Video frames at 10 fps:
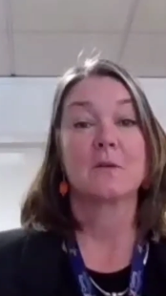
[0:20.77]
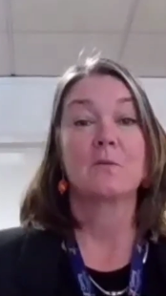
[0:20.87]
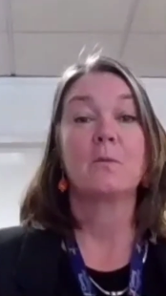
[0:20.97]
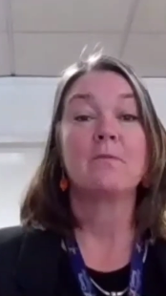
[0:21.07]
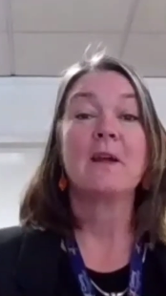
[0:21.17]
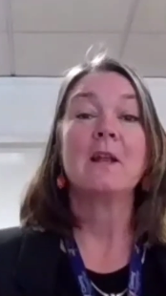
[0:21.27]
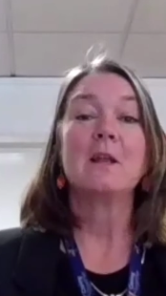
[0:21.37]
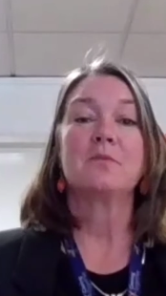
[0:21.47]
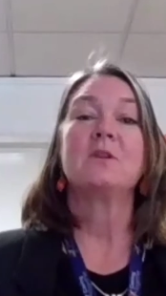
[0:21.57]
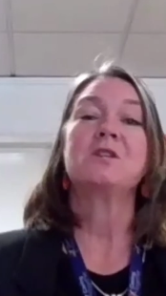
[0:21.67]
We really
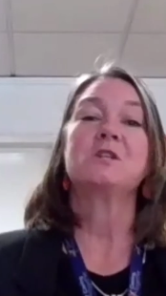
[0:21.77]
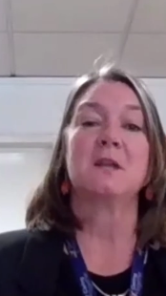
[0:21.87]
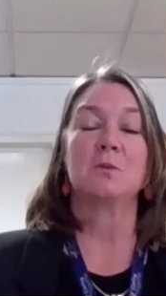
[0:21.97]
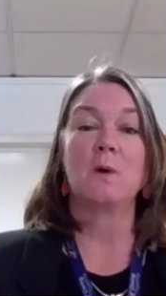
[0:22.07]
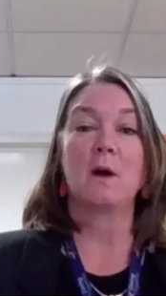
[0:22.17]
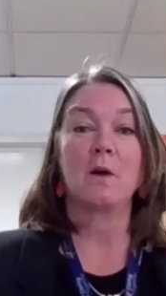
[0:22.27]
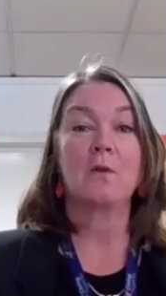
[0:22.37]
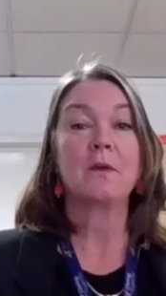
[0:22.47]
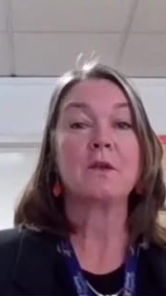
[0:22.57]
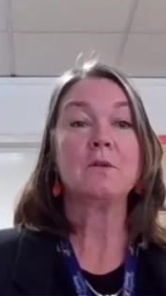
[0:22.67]
appreciate the work
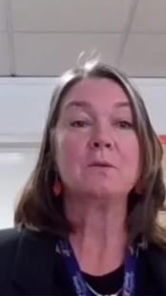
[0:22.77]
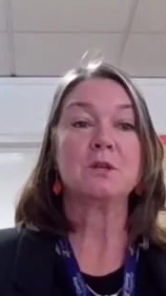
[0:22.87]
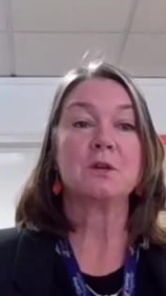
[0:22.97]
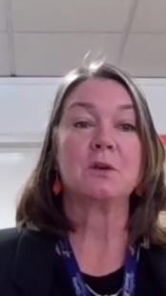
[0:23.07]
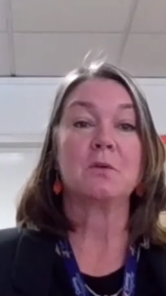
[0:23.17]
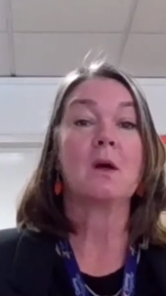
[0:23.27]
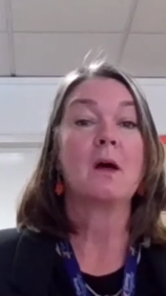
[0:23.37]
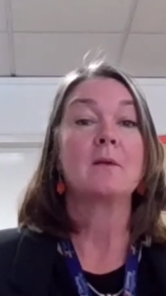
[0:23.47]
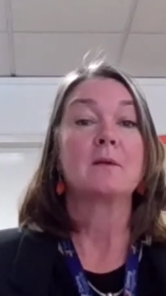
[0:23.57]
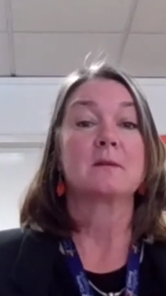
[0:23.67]
that you do,
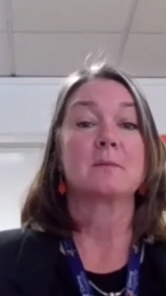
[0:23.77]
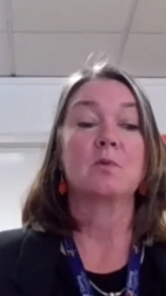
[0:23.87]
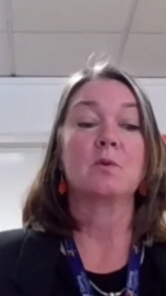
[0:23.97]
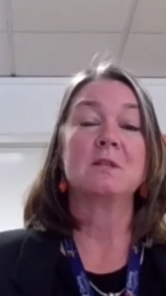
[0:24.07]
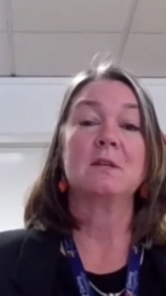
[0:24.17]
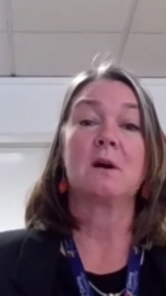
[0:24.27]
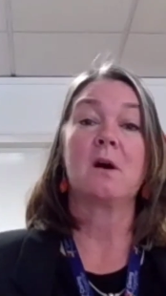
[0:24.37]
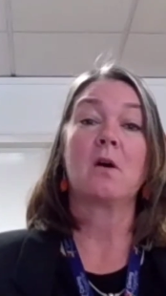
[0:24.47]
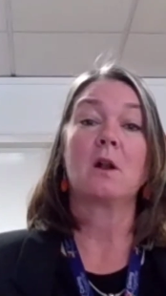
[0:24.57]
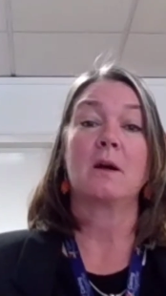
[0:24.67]
supporting
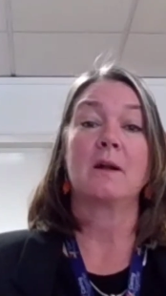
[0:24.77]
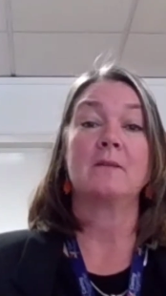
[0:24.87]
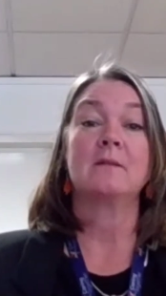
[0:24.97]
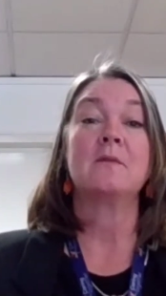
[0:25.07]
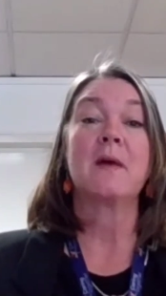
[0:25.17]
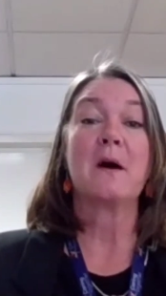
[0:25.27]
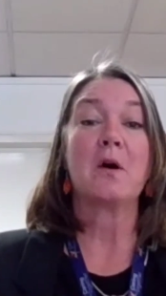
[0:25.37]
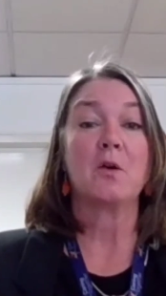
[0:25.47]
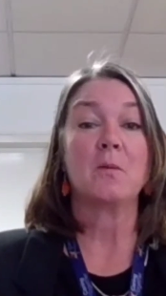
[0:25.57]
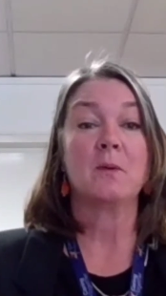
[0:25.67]
our clients in their
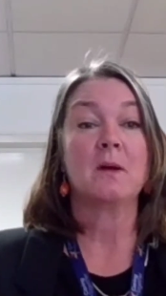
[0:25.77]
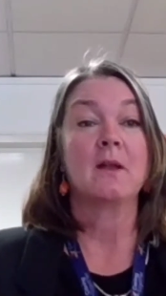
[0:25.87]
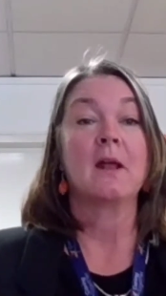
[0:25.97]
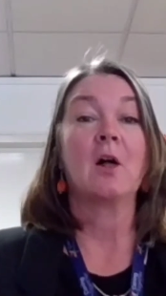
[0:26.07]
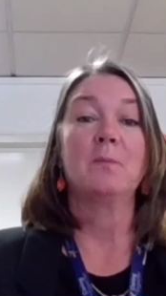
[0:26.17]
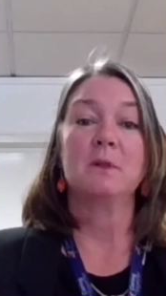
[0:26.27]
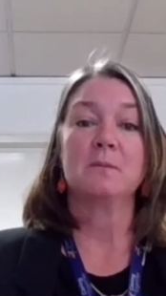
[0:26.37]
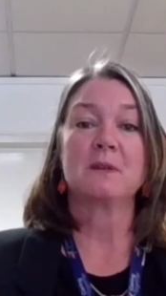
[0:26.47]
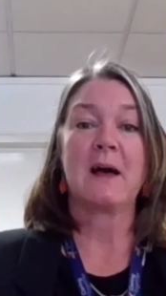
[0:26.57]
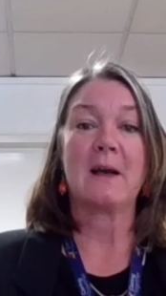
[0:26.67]
home and helping them
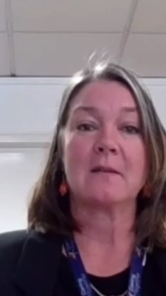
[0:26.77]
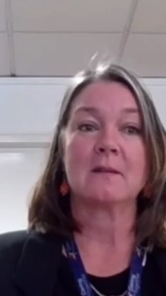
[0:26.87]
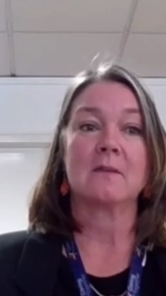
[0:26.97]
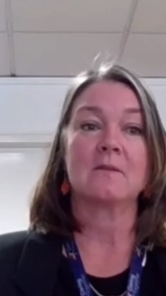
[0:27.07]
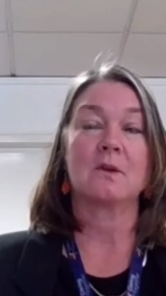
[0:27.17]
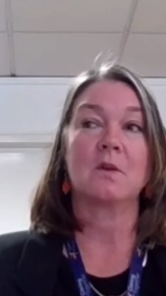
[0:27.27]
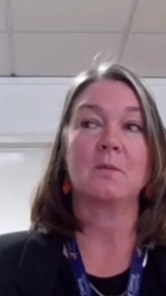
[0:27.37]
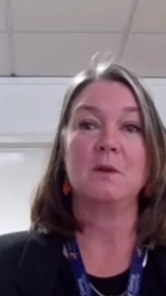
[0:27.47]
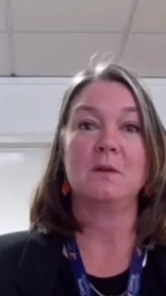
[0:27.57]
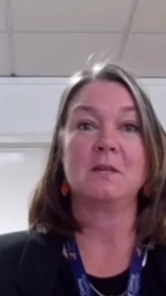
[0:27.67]
to access the
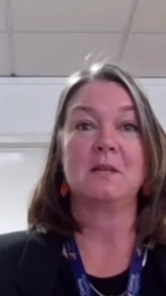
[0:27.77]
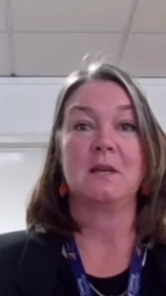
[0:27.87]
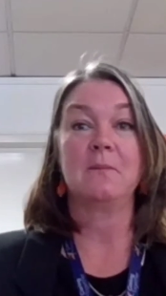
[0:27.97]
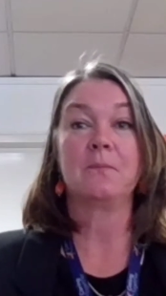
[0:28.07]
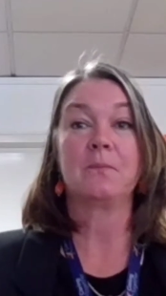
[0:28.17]
community.